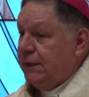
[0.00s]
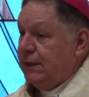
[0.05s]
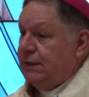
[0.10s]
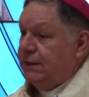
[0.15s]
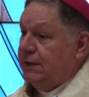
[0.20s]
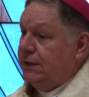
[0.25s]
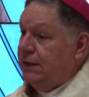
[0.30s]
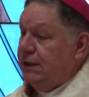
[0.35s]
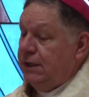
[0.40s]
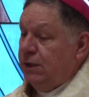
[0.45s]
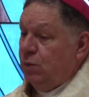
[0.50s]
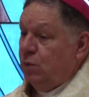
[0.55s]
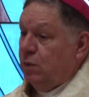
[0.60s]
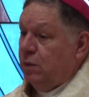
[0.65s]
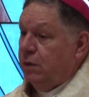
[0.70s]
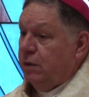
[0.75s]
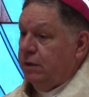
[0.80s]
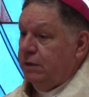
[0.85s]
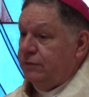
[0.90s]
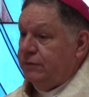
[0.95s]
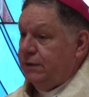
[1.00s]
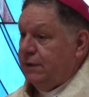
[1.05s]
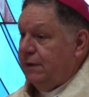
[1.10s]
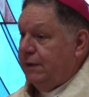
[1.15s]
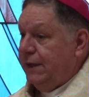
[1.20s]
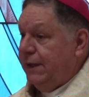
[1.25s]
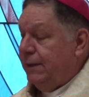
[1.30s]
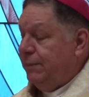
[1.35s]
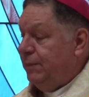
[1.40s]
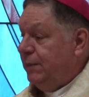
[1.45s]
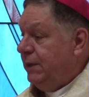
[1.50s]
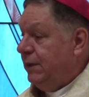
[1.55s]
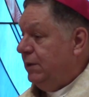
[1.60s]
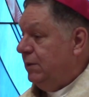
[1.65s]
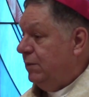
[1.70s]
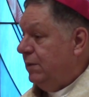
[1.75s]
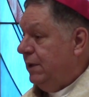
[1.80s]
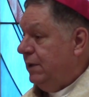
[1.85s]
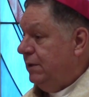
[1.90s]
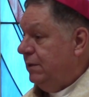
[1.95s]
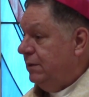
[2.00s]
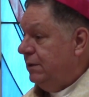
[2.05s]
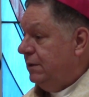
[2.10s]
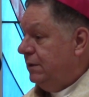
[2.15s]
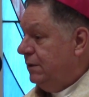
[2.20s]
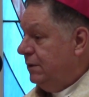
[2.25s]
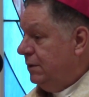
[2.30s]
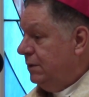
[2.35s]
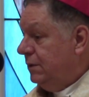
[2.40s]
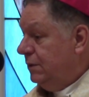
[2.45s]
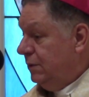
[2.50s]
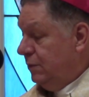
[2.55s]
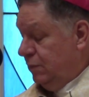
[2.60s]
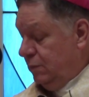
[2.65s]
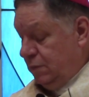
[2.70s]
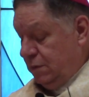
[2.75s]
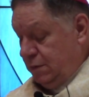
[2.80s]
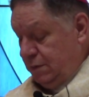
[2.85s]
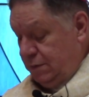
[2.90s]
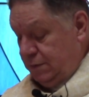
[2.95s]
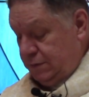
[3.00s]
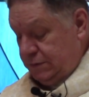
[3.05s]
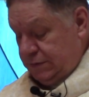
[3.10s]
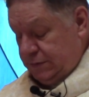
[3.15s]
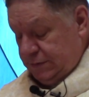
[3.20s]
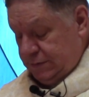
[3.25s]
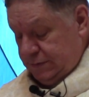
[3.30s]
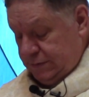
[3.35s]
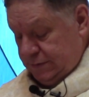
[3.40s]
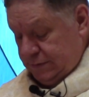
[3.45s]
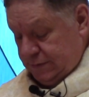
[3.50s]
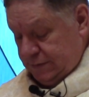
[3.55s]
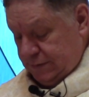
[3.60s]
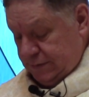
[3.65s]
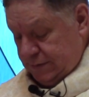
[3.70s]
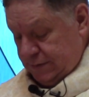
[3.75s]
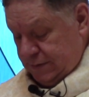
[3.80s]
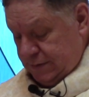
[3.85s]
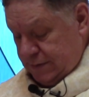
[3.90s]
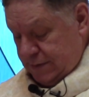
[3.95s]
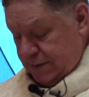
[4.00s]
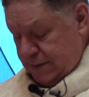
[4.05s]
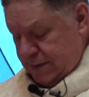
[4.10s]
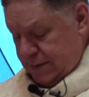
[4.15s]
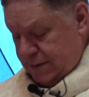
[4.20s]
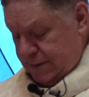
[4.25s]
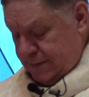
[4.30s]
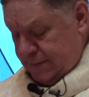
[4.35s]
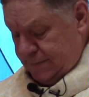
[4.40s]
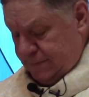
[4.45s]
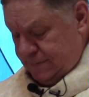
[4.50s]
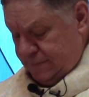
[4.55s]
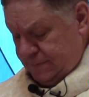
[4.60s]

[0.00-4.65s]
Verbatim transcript: And then any wars that are happening around the, the world. Uh,